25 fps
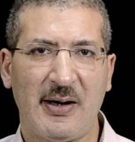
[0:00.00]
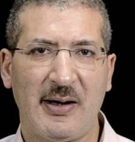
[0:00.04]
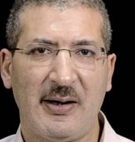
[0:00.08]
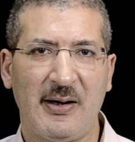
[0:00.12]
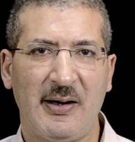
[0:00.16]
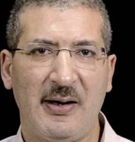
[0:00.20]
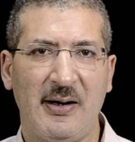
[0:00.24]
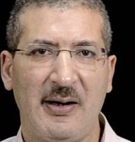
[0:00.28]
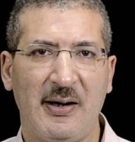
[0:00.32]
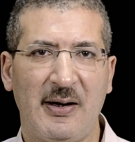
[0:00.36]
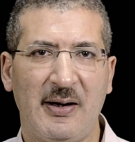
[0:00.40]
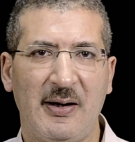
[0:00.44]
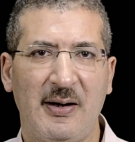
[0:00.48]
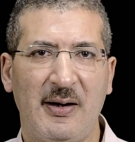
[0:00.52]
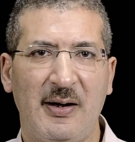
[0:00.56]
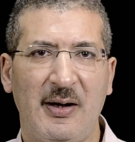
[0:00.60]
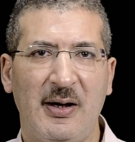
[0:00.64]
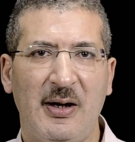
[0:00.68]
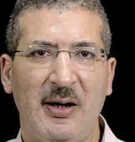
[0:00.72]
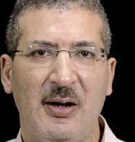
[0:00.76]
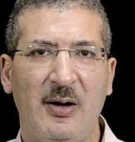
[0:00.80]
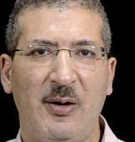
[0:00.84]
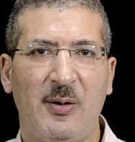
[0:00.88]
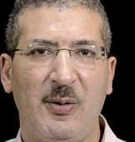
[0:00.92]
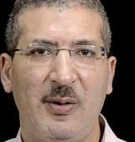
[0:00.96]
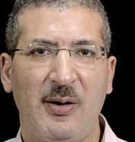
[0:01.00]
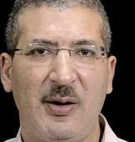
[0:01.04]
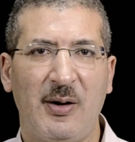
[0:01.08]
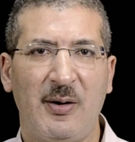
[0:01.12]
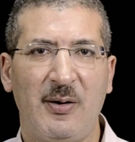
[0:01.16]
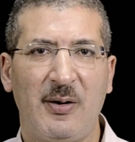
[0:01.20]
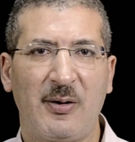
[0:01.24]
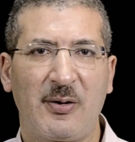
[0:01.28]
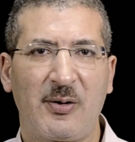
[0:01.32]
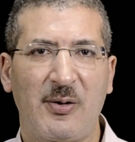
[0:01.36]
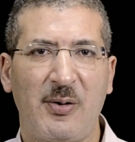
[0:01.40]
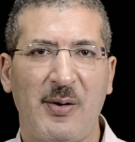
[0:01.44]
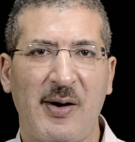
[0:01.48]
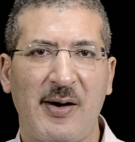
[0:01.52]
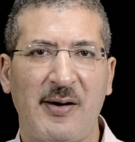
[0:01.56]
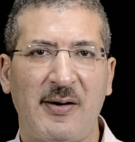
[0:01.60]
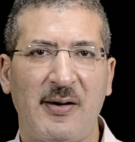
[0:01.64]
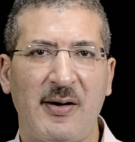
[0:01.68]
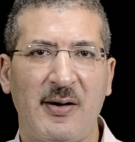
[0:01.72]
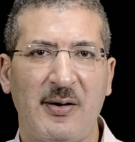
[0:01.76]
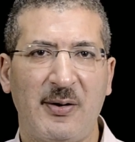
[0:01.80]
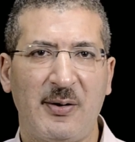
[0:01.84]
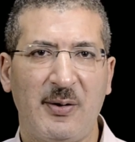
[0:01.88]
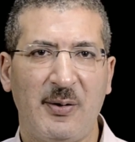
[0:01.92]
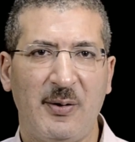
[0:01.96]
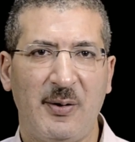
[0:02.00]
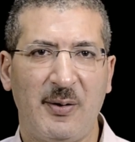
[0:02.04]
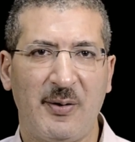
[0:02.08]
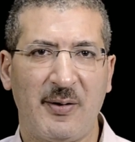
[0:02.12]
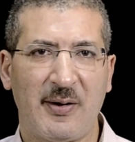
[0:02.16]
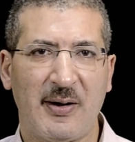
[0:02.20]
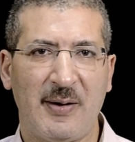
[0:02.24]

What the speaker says: and we are not creating tools.